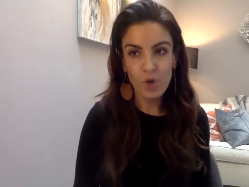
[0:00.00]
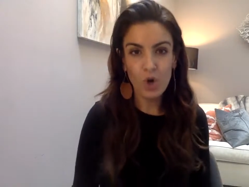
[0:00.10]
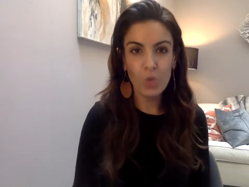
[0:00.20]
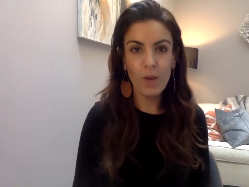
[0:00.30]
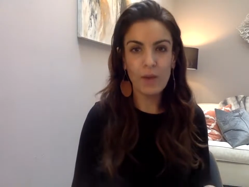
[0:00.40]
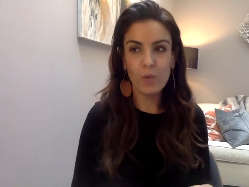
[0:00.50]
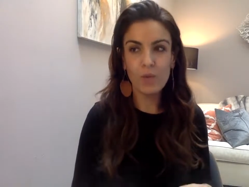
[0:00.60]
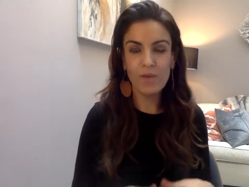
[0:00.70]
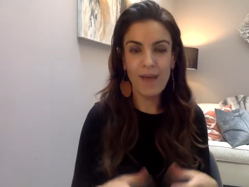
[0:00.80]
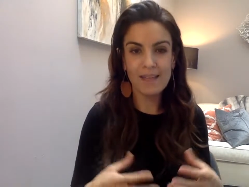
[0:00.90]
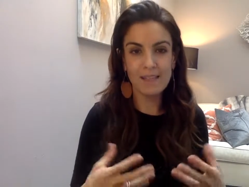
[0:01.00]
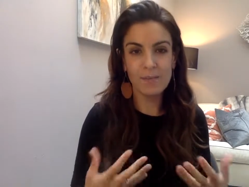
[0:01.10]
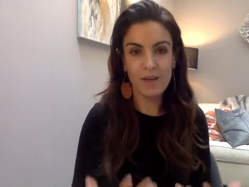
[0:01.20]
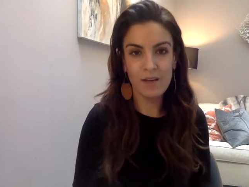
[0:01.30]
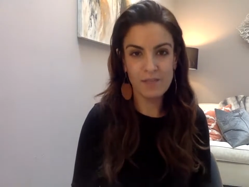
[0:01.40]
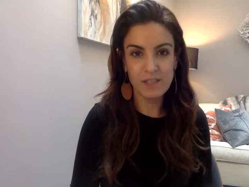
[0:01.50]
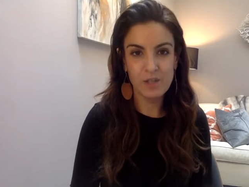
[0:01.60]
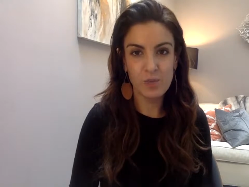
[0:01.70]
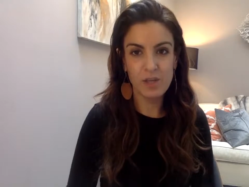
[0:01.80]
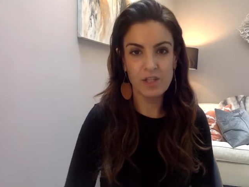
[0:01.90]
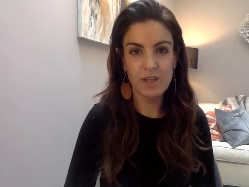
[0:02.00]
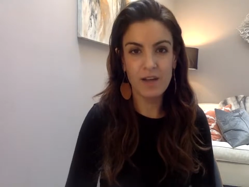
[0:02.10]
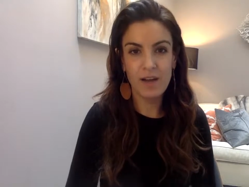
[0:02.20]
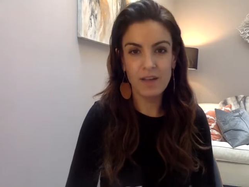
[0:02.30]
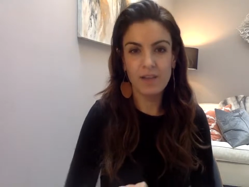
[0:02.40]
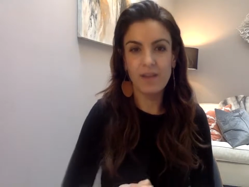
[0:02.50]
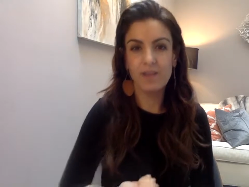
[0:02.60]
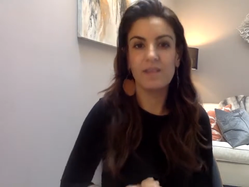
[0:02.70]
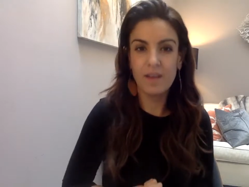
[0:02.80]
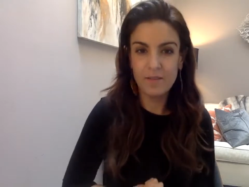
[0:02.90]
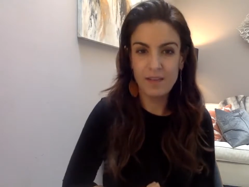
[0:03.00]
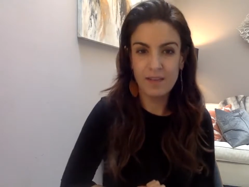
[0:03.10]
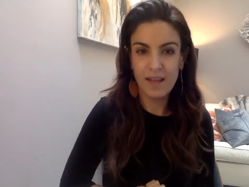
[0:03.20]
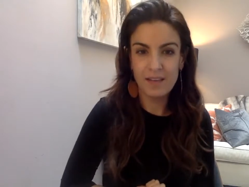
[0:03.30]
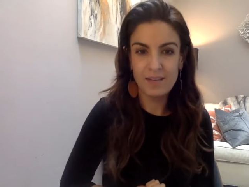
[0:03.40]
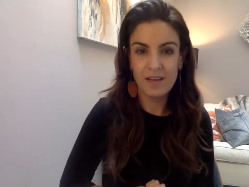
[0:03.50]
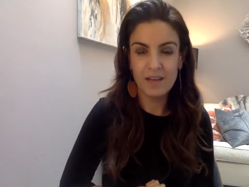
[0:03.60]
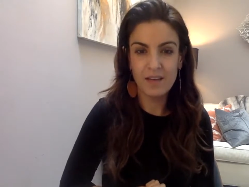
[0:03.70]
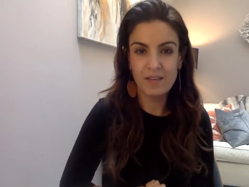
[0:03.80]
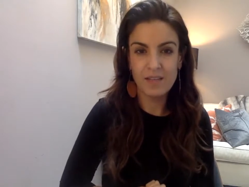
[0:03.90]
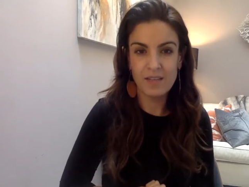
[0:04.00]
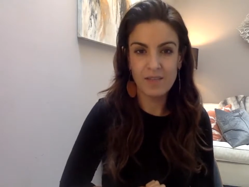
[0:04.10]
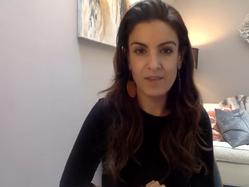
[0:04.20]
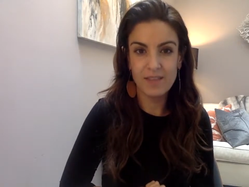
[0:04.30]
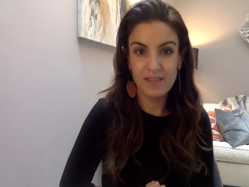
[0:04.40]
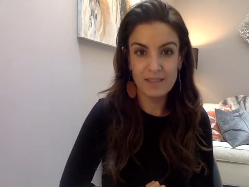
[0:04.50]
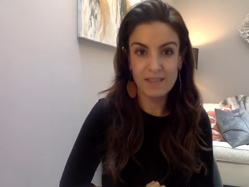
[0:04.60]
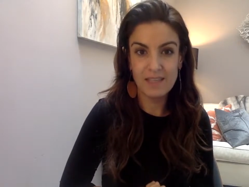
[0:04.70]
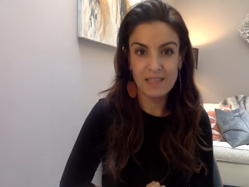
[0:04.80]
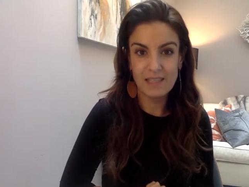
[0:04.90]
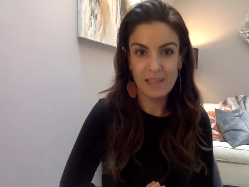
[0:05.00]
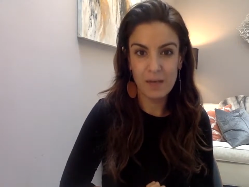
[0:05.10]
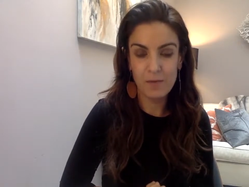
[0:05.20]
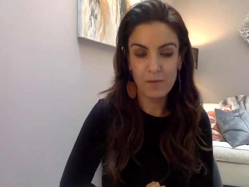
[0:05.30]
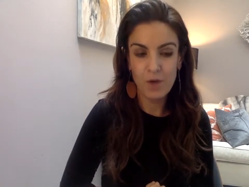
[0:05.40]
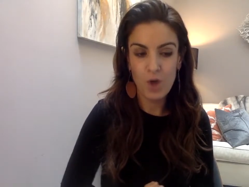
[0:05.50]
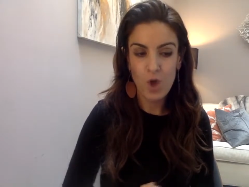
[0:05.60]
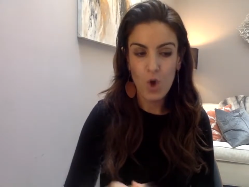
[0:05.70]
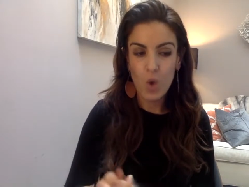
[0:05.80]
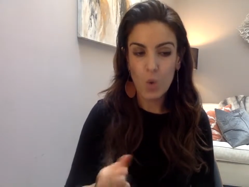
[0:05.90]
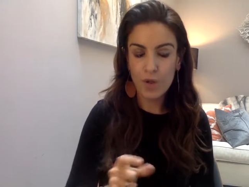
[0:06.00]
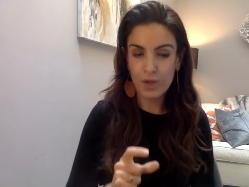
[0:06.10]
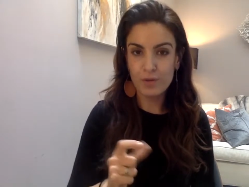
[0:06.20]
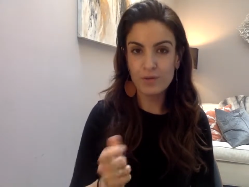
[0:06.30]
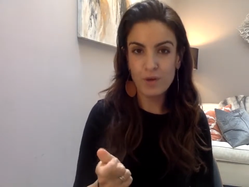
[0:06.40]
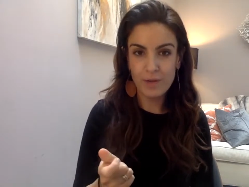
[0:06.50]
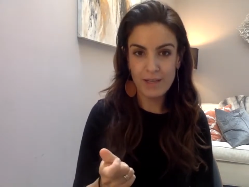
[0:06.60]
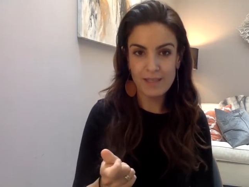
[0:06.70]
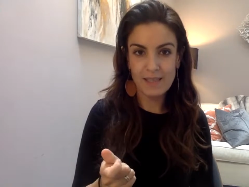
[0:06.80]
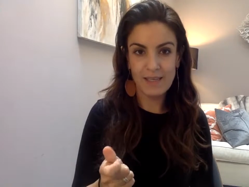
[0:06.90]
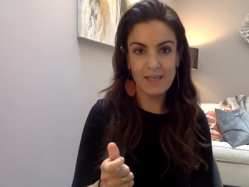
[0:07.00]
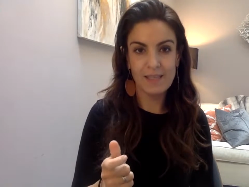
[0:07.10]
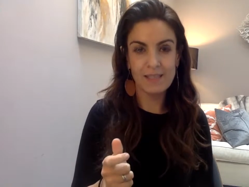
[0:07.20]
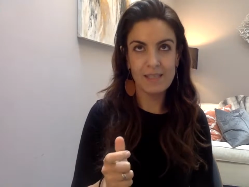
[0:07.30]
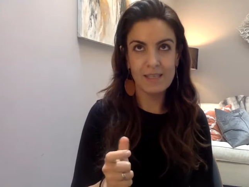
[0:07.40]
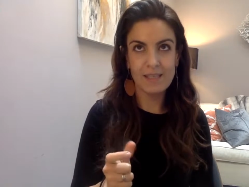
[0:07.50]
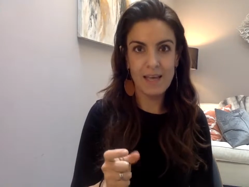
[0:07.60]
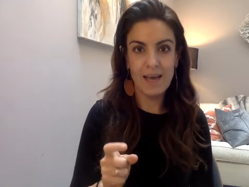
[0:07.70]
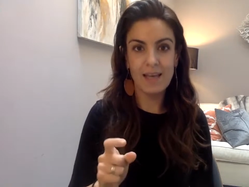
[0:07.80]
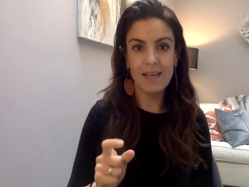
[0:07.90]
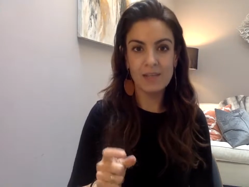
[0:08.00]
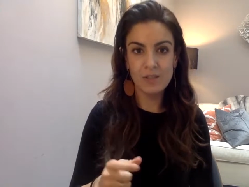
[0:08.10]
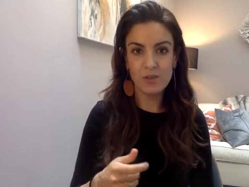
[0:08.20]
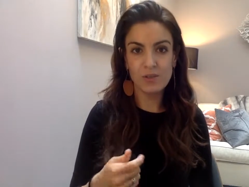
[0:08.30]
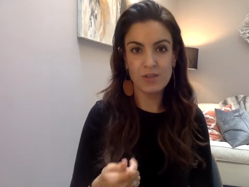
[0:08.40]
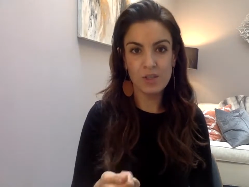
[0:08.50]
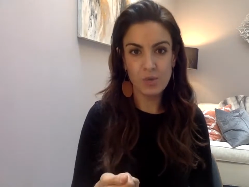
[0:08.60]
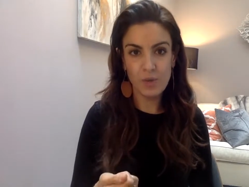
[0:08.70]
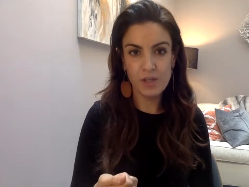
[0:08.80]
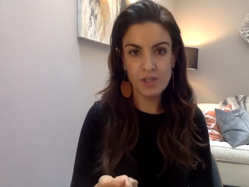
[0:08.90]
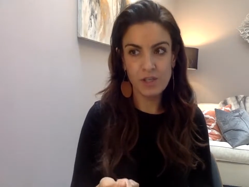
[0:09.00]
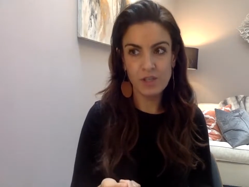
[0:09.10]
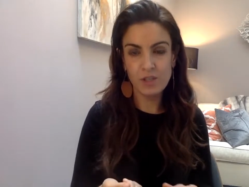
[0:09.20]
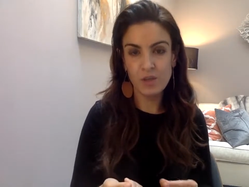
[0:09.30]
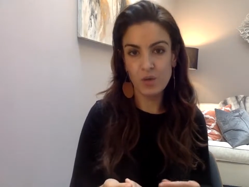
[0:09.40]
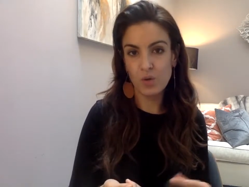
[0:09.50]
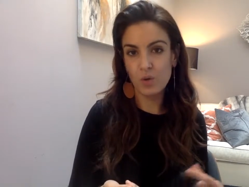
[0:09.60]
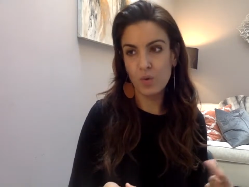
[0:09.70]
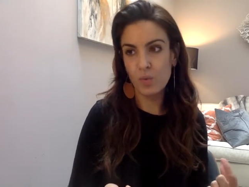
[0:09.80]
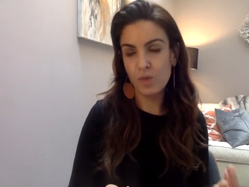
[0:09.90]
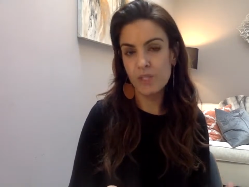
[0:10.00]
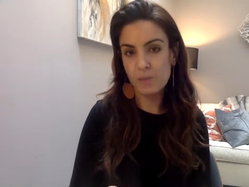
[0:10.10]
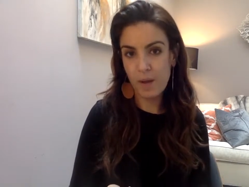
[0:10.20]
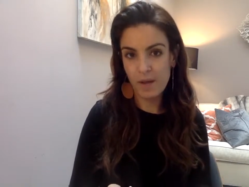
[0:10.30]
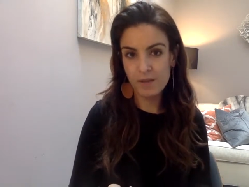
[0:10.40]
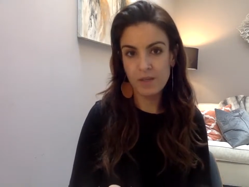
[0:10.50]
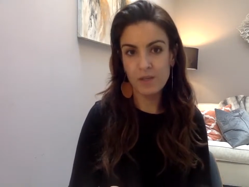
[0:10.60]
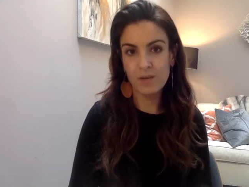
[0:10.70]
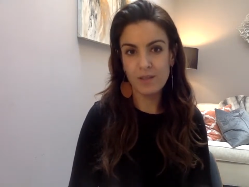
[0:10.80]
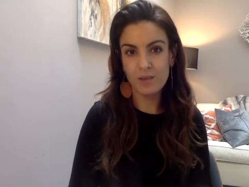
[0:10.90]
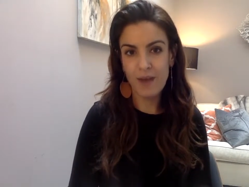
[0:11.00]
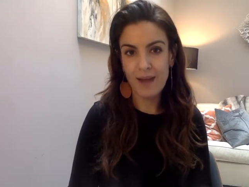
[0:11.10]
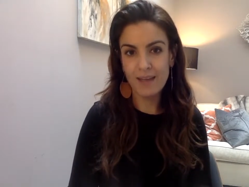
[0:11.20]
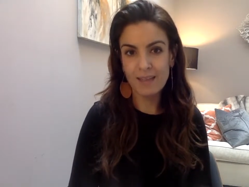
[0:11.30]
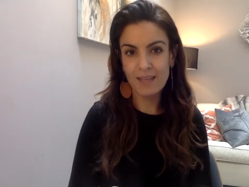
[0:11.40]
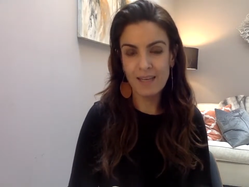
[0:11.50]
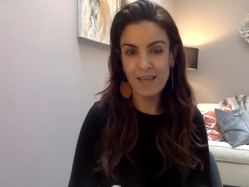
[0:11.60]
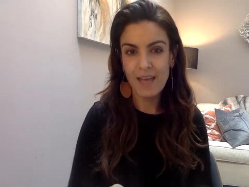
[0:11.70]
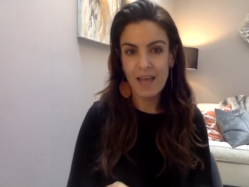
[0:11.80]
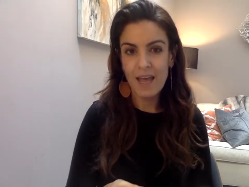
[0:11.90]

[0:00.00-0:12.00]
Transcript: or when we've had some kind of situation that kind of left a dent on our sense of identity and self, what you'll notice is that in certain situations, you're responding or interacting